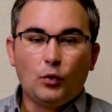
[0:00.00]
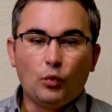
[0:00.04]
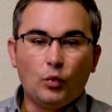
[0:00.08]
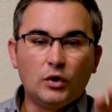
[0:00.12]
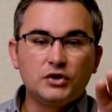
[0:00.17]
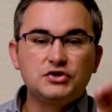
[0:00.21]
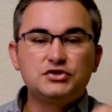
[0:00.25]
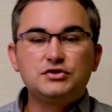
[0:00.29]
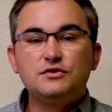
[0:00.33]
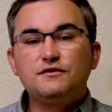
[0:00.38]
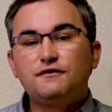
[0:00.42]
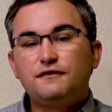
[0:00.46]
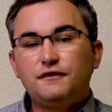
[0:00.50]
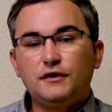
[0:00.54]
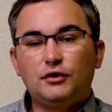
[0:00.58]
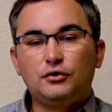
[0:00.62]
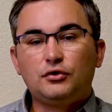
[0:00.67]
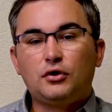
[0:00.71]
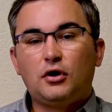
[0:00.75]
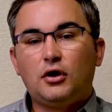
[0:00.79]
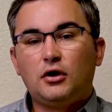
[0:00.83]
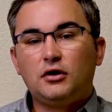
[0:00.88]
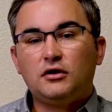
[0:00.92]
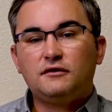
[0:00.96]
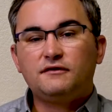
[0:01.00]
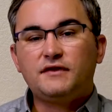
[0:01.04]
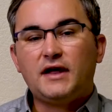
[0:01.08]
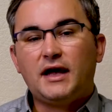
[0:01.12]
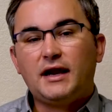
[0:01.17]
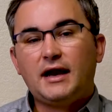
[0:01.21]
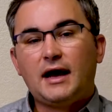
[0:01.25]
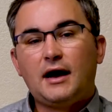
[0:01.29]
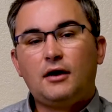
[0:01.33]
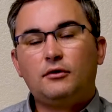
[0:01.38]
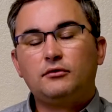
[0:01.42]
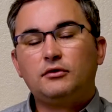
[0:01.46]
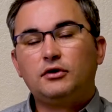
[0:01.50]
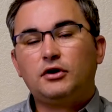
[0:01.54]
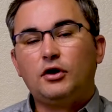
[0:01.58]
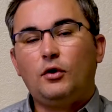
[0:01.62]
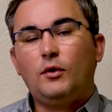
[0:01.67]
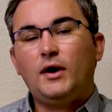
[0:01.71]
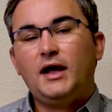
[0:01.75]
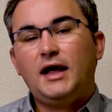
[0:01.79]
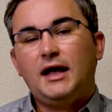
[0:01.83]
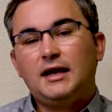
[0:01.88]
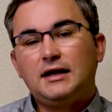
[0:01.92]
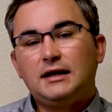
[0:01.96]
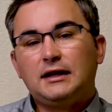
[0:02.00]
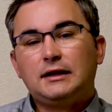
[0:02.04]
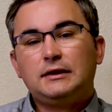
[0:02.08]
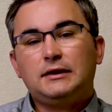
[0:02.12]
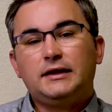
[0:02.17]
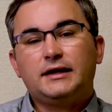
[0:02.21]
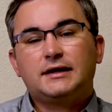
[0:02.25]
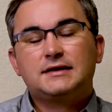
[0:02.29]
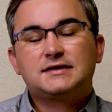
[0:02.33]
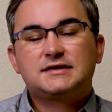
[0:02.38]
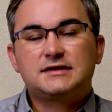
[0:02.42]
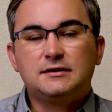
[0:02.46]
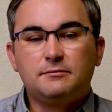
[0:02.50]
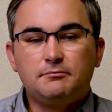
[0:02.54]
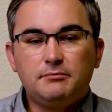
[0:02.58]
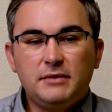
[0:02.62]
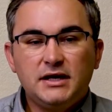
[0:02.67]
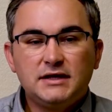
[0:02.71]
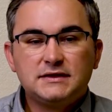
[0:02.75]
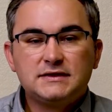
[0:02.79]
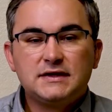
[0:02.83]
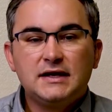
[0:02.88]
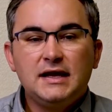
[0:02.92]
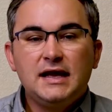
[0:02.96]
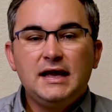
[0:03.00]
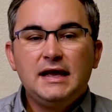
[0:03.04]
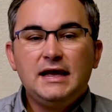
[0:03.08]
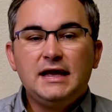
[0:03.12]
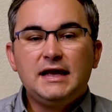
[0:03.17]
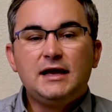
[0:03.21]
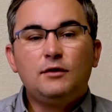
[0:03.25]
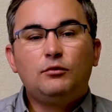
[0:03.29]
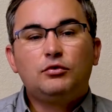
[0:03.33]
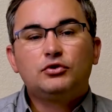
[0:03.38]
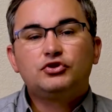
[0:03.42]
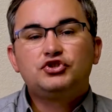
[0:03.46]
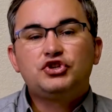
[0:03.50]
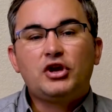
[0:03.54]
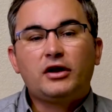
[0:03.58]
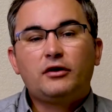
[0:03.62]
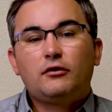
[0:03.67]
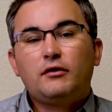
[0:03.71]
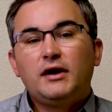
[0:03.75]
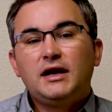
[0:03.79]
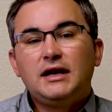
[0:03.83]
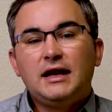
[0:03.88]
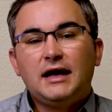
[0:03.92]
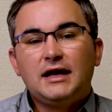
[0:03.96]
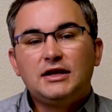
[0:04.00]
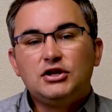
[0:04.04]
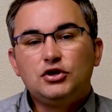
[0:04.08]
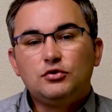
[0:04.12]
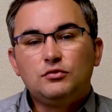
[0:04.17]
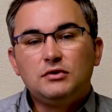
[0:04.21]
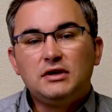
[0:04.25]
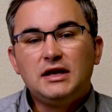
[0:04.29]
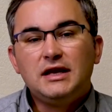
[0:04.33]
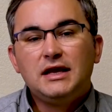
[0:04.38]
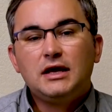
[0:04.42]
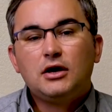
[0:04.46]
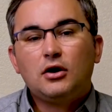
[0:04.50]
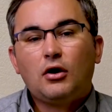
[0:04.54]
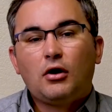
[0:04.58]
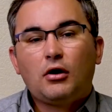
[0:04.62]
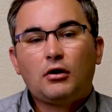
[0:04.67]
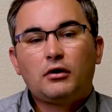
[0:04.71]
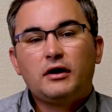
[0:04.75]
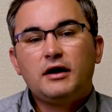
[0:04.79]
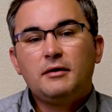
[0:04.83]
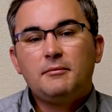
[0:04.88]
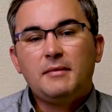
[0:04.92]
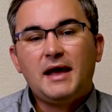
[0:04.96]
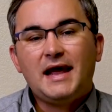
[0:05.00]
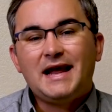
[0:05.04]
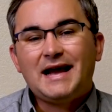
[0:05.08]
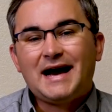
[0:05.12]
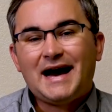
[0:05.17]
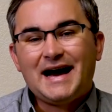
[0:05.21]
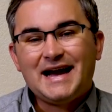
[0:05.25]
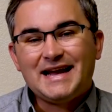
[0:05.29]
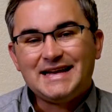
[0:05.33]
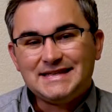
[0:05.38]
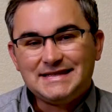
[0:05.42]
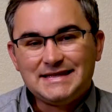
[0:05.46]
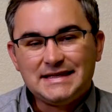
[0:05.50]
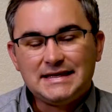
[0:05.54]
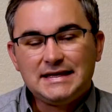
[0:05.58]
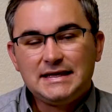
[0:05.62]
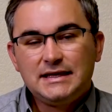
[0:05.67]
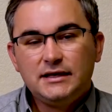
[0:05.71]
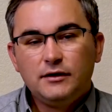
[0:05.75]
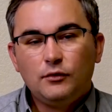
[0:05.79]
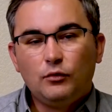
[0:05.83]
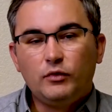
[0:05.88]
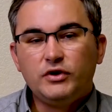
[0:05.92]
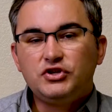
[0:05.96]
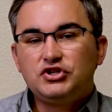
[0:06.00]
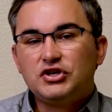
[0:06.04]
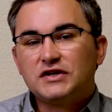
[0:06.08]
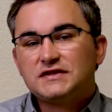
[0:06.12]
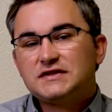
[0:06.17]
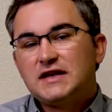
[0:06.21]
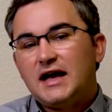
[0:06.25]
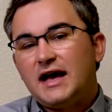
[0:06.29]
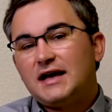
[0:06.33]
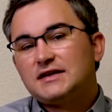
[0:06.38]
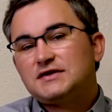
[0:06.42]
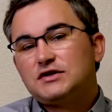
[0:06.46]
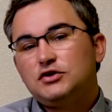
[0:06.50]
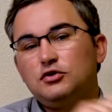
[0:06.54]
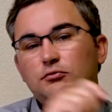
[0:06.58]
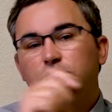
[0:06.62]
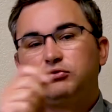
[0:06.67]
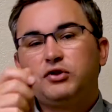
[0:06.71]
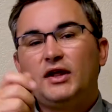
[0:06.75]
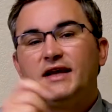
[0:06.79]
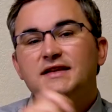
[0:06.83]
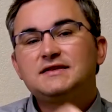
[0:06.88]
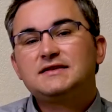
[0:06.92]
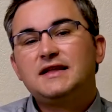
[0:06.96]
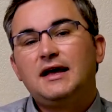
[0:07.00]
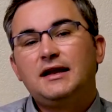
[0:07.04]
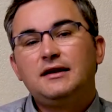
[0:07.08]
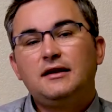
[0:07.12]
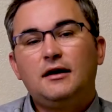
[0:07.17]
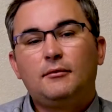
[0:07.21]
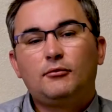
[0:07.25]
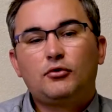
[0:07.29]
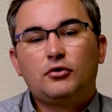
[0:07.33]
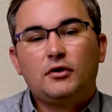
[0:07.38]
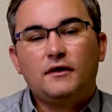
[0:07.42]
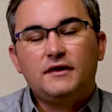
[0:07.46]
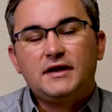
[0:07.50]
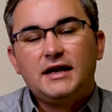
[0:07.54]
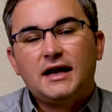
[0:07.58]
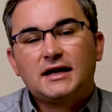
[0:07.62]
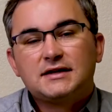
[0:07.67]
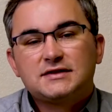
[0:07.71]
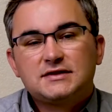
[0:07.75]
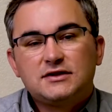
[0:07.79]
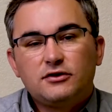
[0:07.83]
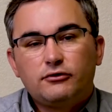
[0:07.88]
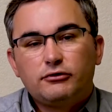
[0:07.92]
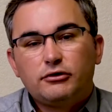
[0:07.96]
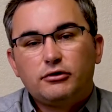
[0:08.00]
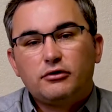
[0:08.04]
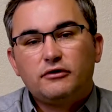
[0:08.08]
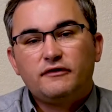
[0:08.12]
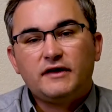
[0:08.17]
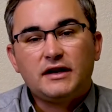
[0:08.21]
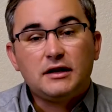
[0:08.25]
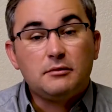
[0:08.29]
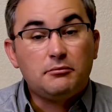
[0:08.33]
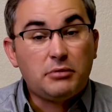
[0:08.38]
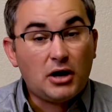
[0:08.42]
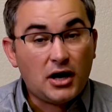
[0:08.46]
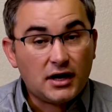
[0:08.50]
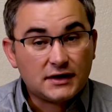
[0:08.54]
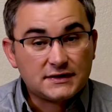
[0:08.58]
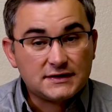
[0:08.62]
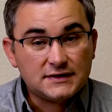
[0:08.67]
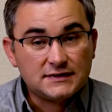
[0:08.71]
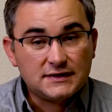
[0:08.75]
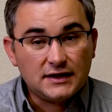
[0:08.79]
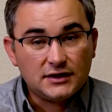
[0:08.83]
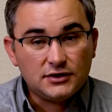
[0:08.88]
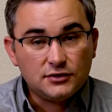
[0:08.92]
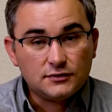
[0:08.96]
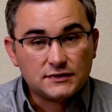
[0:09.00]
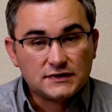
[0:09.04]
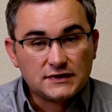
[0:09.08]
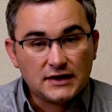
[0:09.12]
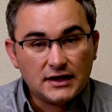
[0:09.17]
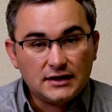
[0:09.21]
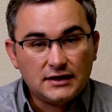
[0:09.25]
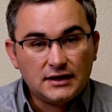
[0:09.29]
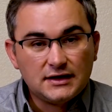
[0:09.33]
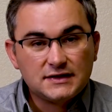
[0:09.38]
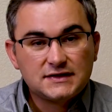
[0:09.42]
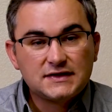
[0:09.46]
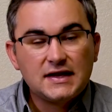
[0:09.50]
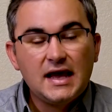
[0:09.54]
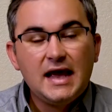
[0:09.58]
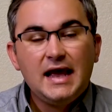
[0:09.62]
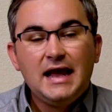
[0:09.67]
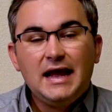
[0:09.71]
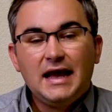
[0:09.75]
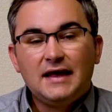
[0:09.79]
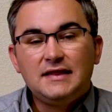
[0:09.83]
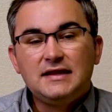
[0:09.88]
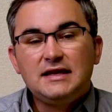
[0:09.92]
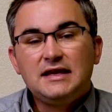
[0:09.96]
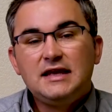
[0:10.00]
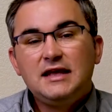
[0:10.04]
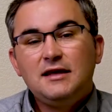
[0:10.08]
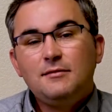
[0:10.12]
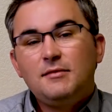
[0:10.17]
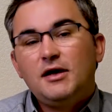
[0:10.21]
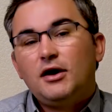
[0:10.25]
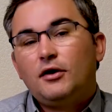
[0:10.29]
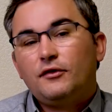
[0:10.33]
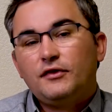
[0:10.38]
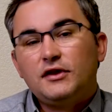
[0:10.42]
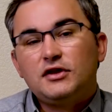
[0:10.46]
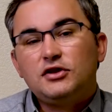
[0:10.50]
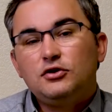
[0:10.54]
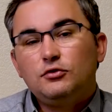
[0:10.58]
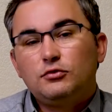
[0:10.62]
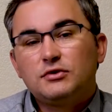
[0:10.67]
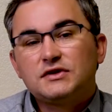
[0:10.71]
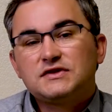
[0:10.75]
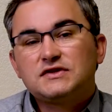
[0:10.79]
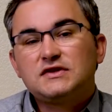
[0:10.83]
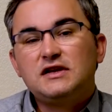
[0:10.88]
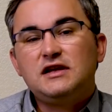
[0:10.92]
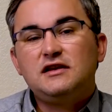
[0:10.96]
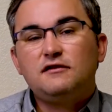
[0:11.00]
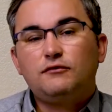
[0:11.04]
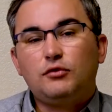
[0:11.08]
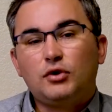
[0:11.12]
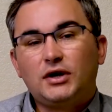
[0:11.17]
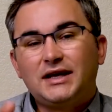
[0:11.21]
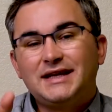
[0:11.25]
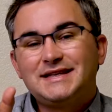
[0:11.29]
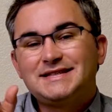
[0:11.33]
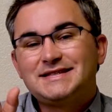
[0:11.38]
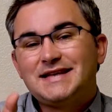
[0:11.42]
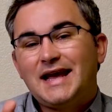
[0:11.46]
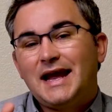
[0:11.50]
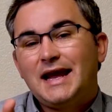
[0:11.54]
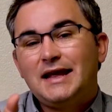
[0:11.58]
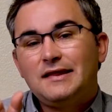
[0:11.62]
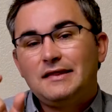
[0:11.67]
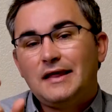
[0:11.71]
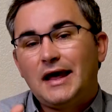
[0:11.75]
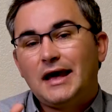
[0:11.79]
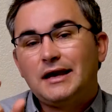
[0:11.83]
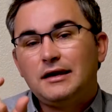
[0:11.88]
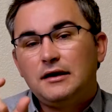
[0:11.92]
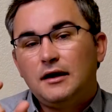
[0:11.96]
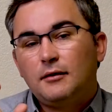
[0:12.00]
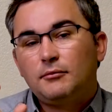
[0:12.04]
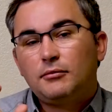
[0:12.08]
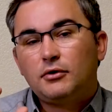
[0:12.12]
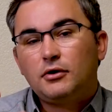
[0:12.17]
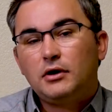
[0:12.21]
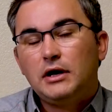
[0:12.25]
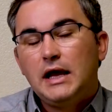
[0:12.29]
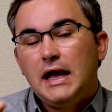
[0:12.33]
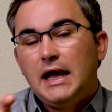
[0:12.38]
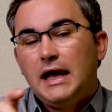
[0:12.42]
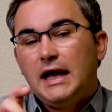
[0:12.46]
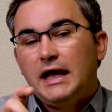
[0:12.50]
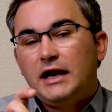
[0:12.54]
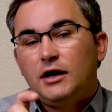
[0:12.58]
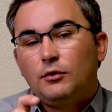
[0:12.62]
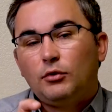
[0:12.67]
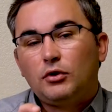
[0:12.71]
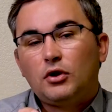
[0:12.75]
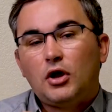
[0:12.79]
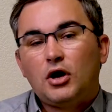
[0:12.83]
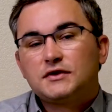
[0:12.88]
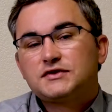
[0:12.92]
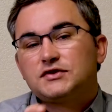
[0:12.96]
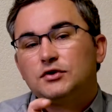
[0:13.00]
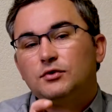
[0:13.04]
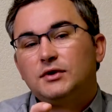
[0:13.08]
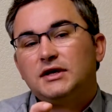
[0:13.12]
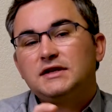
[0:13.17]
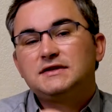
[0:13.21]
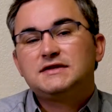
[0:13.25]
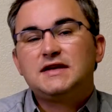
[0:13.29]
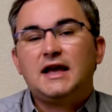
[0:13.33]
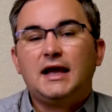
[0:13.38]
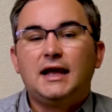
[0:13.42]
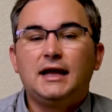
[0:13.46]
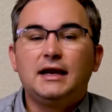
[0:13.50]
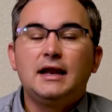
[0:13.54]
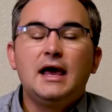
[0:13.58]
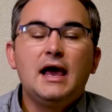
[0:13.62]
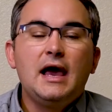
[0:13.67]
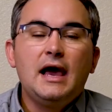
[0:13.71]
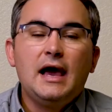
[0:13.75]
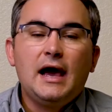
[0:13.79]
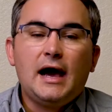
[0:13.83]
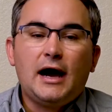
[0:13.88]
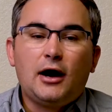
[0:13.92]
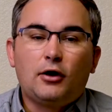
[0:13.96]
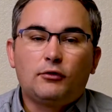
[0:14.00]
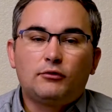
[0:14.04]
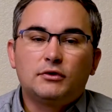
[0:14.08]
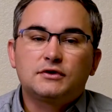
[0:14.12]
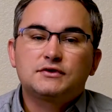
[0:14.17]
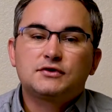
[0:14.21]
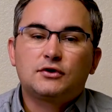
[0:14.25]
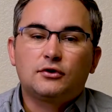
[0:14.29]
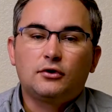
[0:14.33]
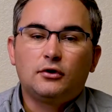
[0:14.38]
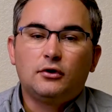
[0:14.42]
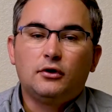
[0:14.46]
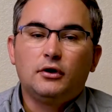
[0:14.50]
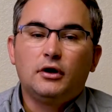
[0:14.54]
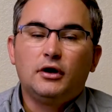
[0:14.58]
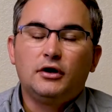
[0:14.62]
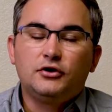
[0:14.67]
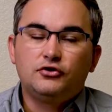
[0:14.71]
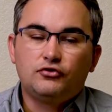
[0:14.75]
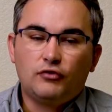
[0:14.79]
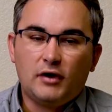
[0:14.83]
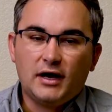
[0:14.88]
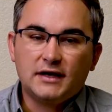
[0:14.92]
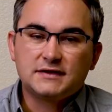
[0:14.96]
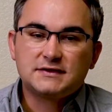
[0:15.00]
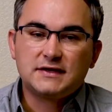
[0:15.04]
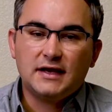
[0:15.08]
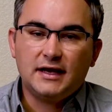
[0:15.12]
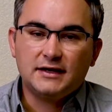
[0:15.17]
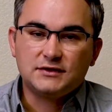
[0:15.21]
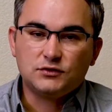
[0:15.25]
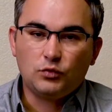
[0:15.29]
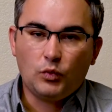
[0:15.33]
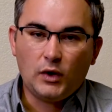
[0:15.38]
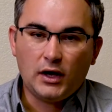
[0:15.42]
Once you've filled all of that out, go ahead and click Submit. It will generate a unique RMA ID. We just ask you place that number on the exterior of any boxes that you send us, and the email that you receive will contain that number, and it will also contain our return address as